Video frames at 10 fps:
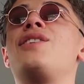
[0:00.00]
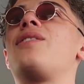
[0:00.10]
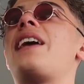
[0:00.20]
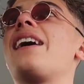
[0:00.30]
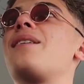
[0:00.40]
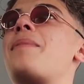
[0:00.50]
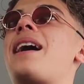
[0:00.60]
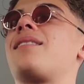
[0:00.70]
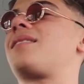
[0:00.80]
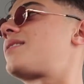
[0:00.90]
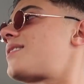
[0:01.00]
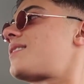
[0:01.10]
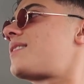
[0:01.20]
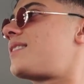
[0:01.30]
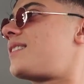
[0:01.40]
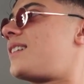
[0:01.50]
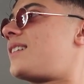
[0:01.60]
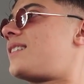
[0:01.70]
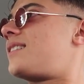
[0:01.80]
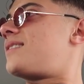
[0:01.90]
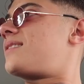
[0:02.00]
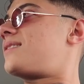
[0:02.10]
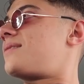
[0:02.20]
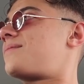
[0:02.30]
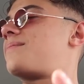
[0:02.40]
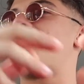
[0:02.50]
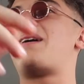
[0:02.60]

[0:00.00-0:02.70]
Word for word: You got an A in maths? I got an A in maths, yeah.